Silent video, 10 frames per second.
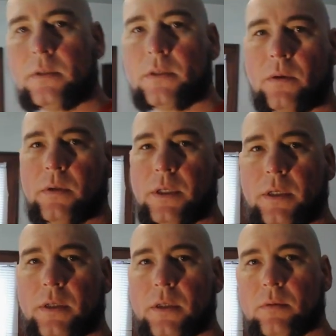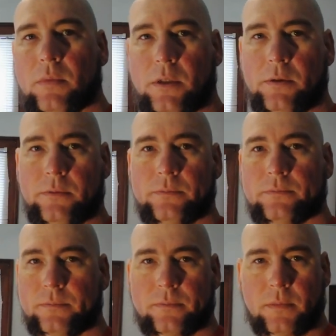totally get blown
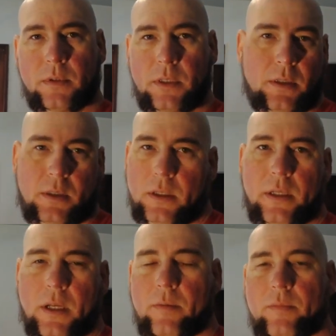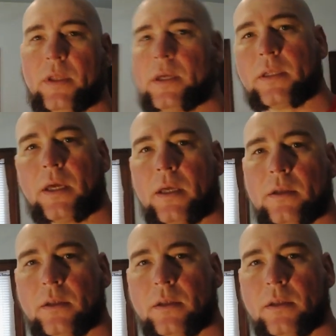and not be like that.